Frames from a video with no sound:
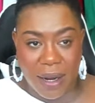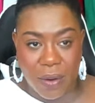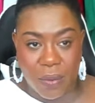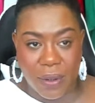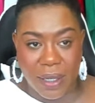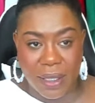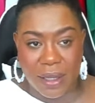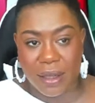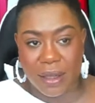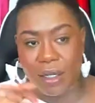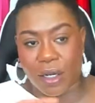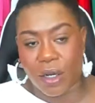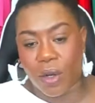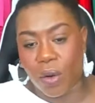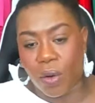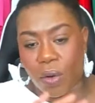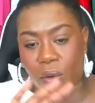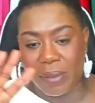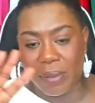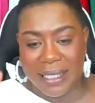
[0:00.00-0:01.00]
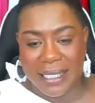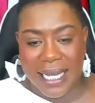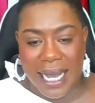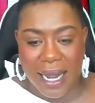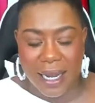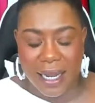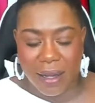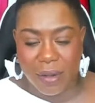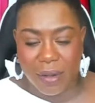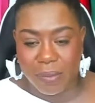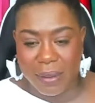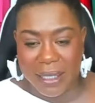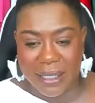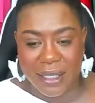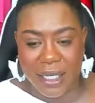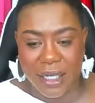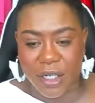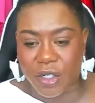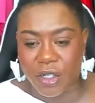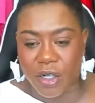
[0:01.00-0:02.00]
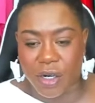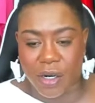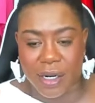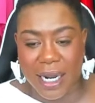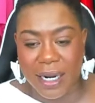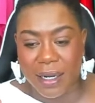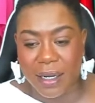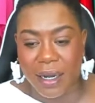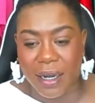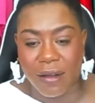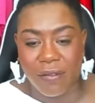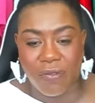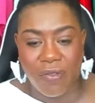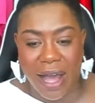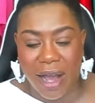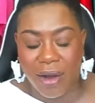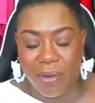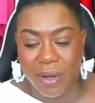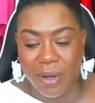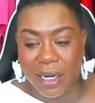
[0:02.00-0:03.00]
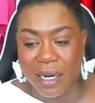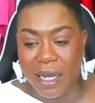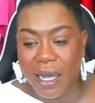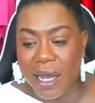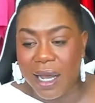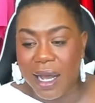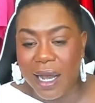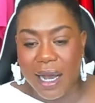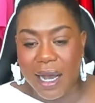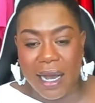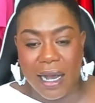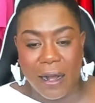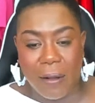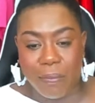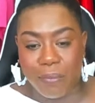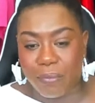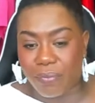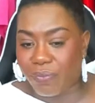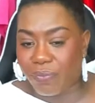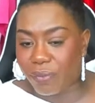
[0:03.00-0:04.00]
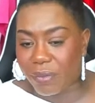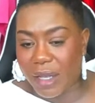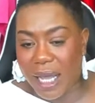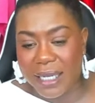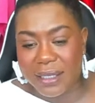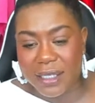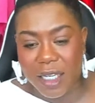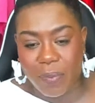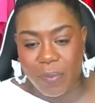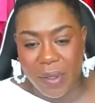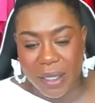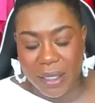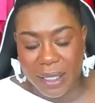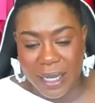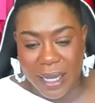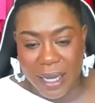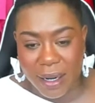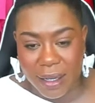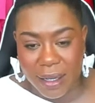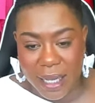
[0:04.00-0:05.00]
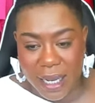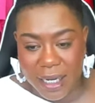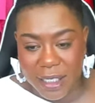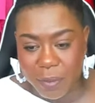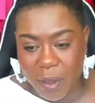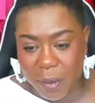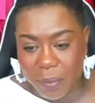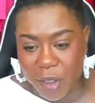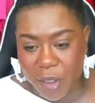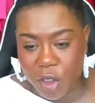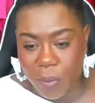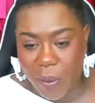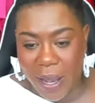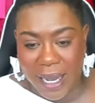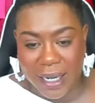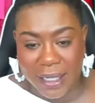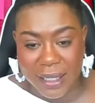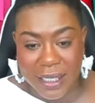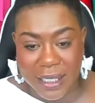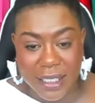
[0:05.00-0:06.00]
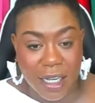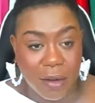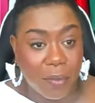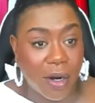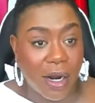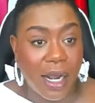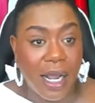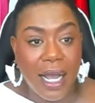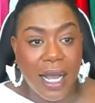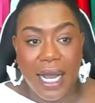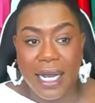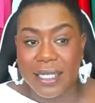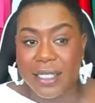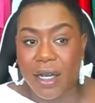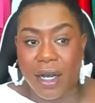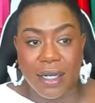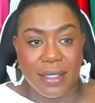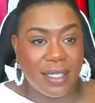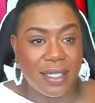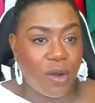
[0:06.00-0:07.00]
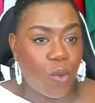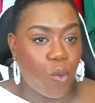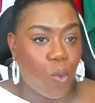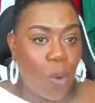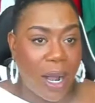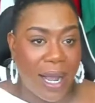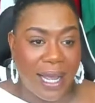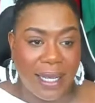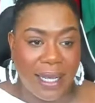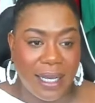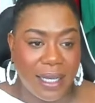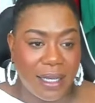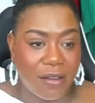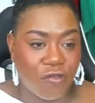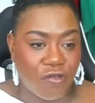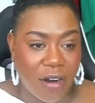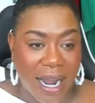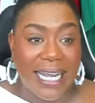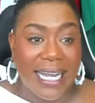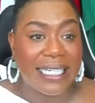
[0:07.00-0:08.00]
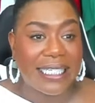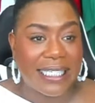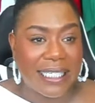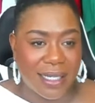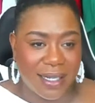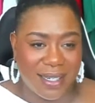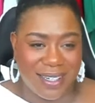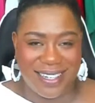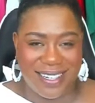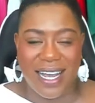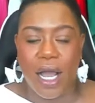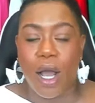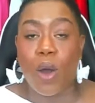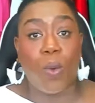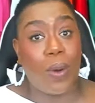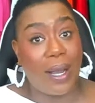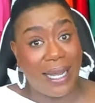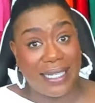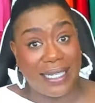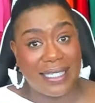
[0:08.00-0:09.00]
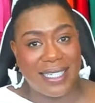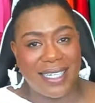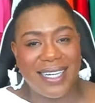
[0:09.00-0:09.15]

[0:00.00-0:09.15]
with the gold metallic with my signature, and I love that one. I typically carry that as my beach bag in the summer. I toss it white. I